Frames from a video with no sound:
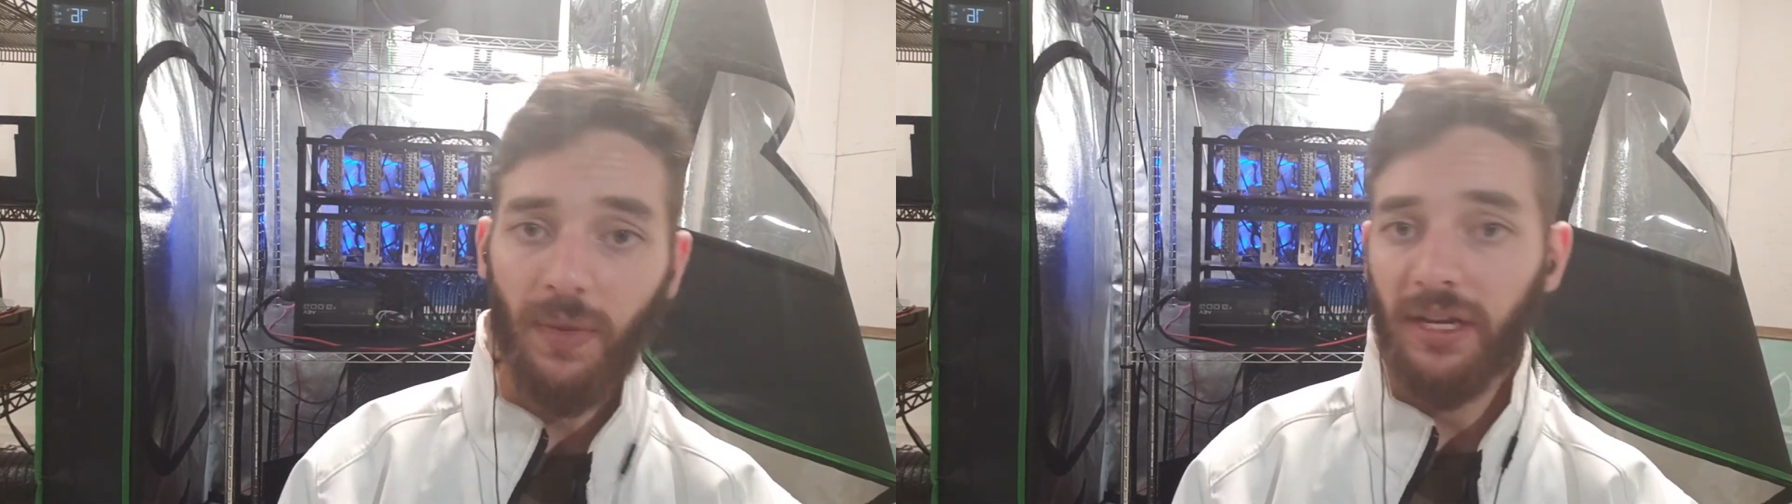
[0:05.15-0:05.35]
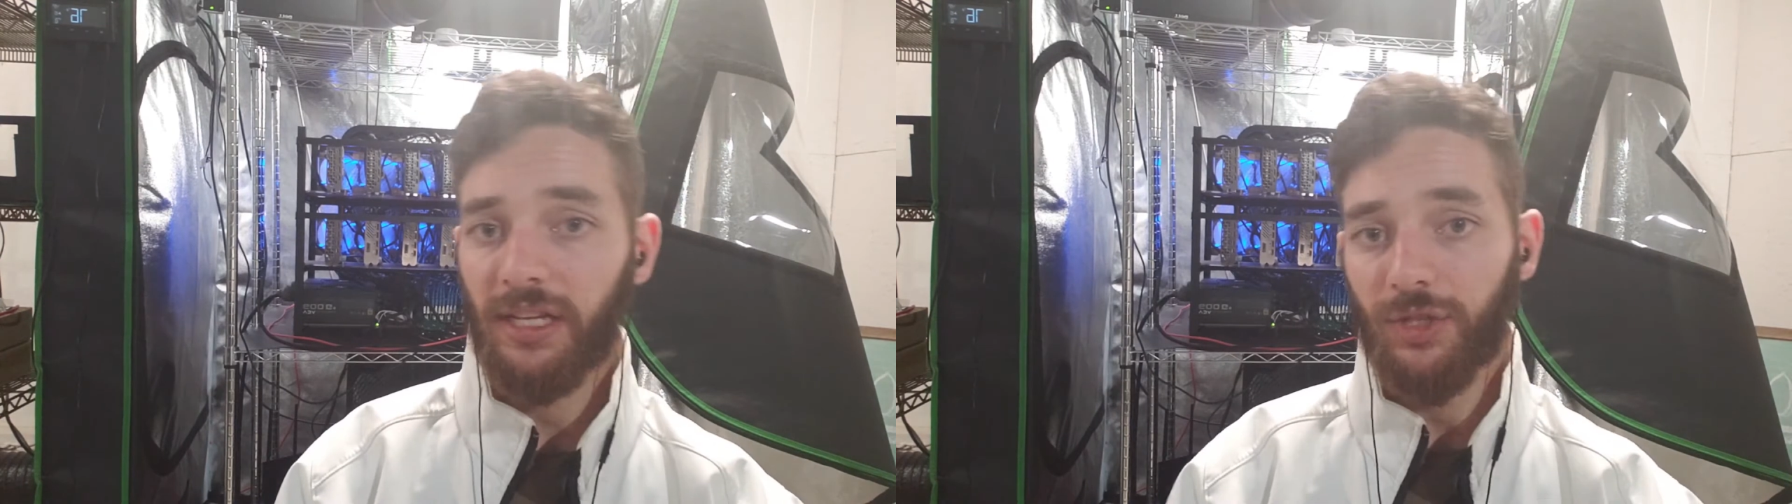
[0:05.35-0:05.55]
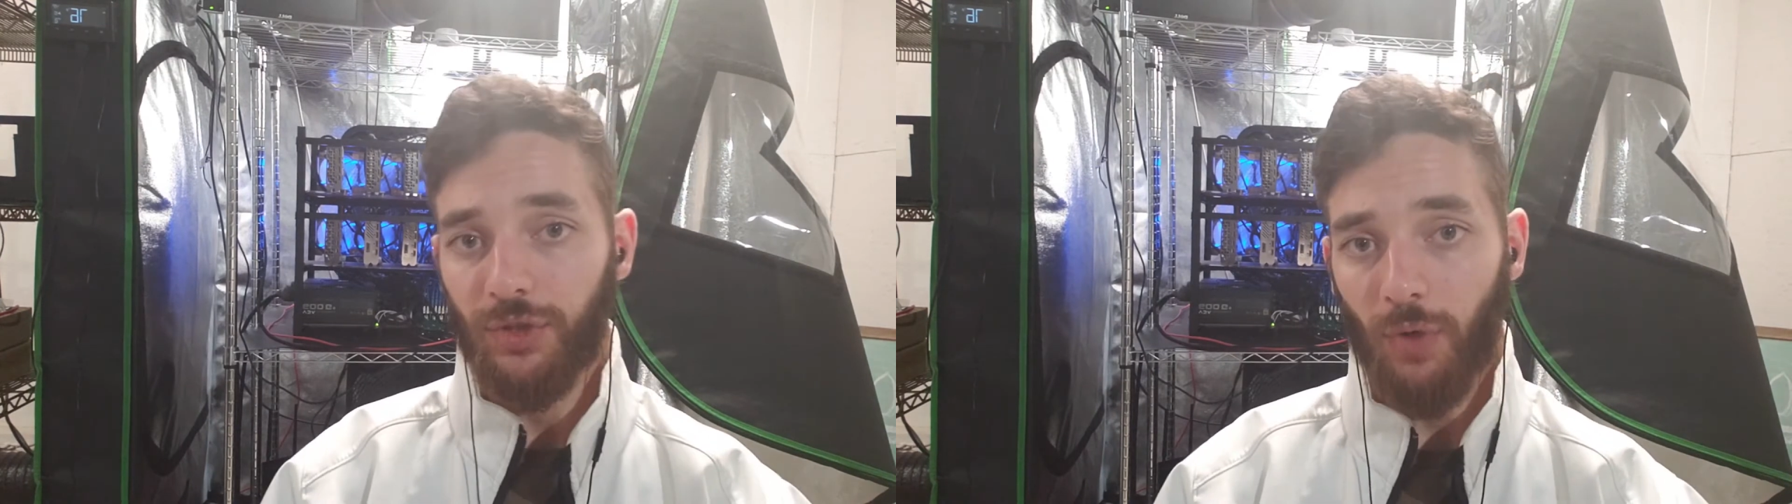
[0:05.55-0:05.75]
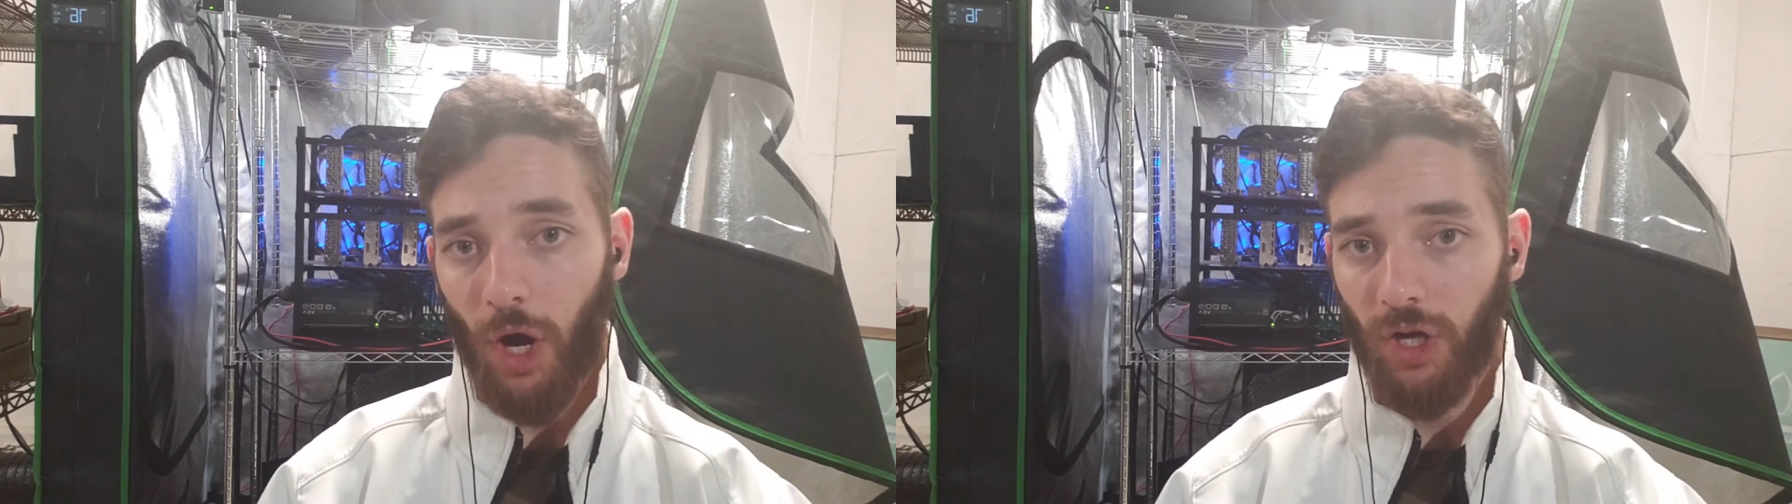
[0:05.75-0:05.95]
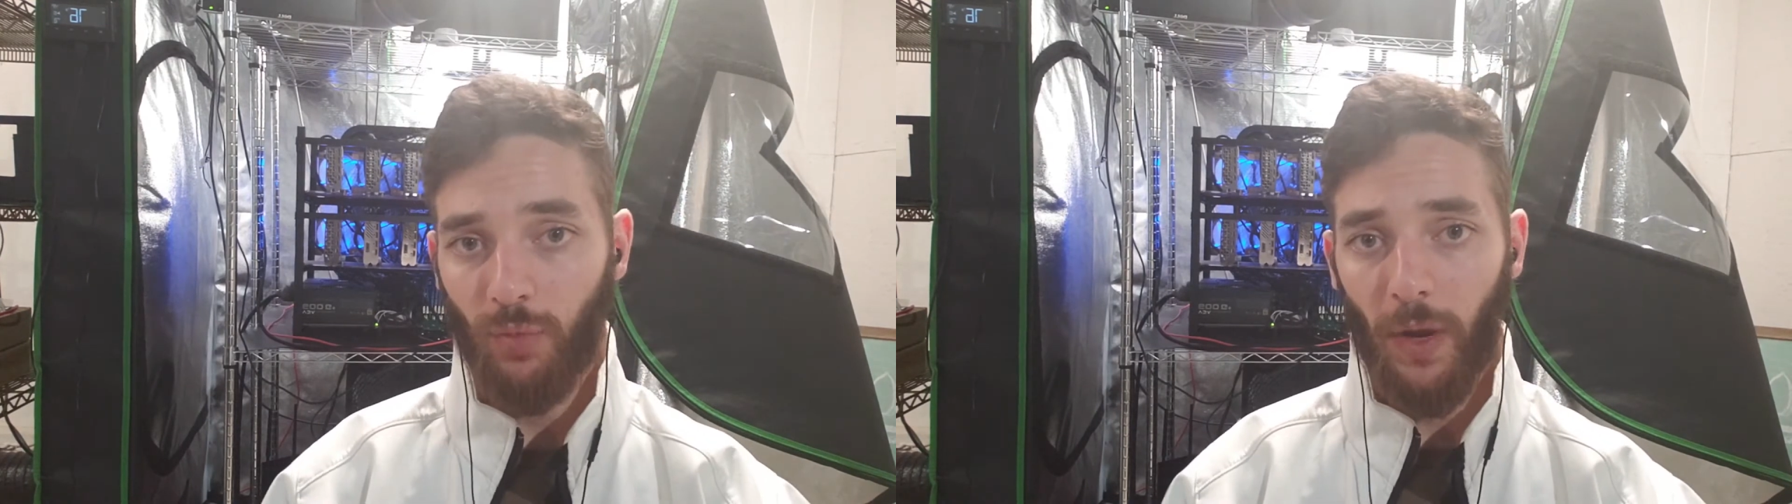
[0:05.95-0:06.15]
money into new
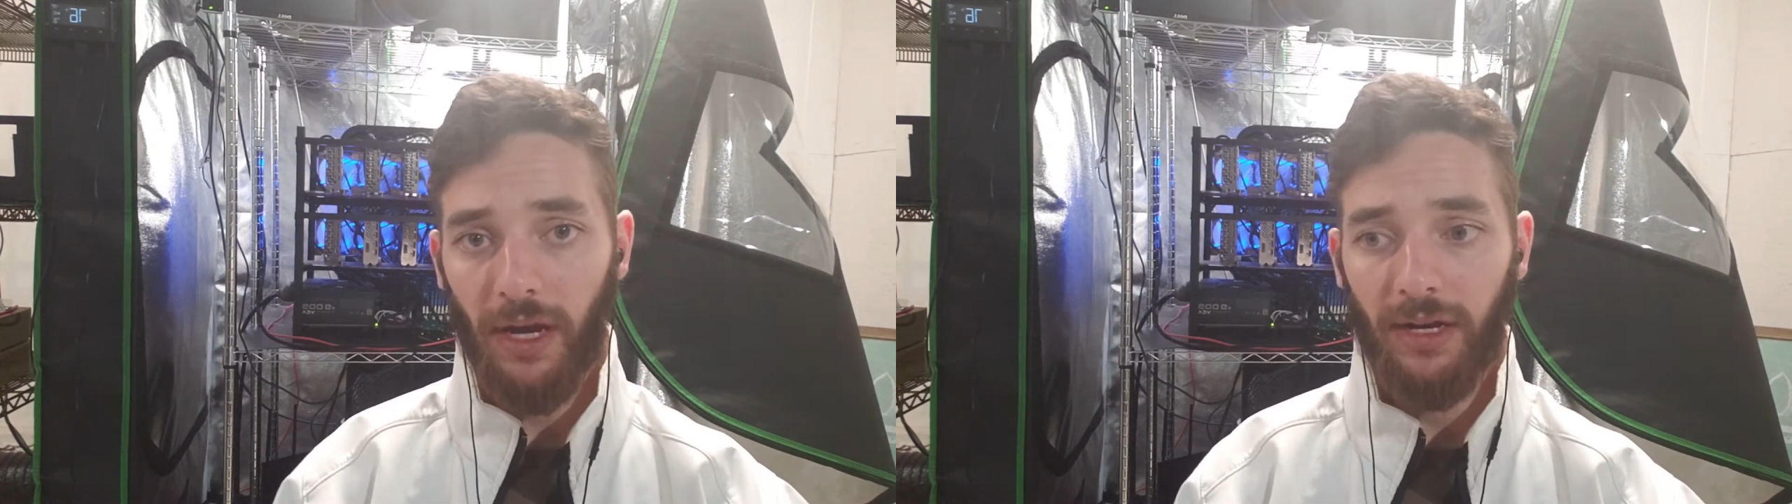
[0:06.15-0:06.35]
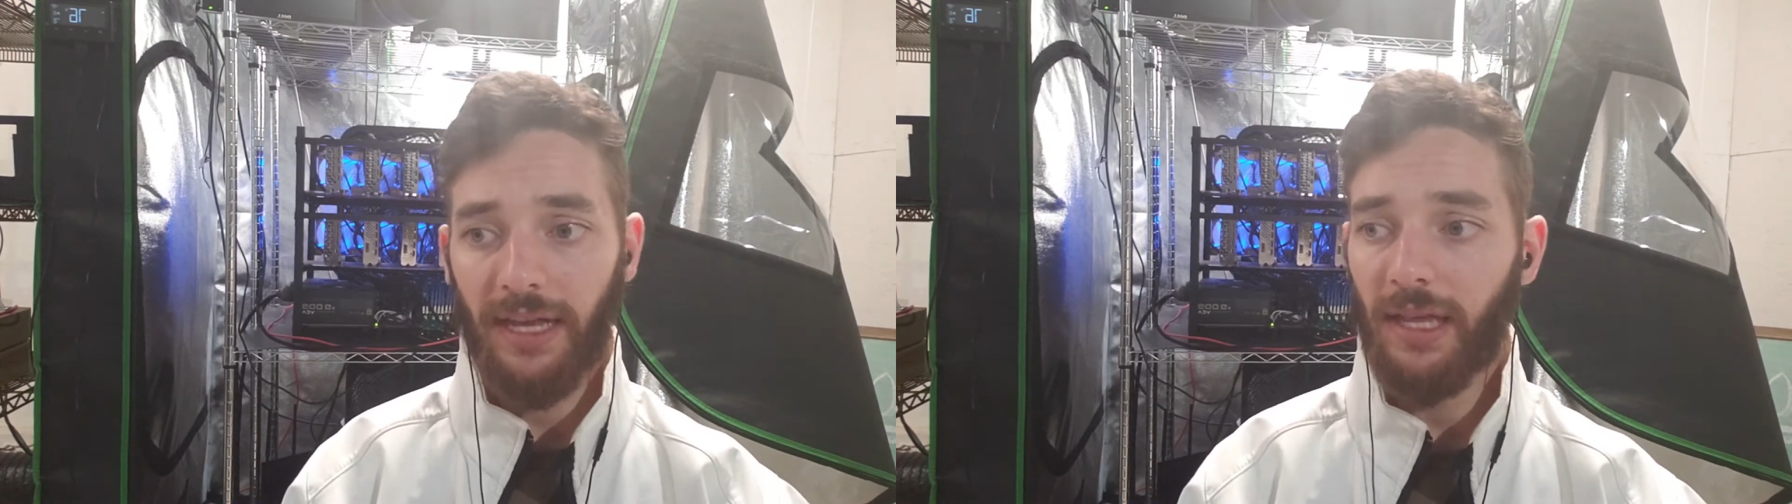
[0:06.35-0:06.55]
hardware,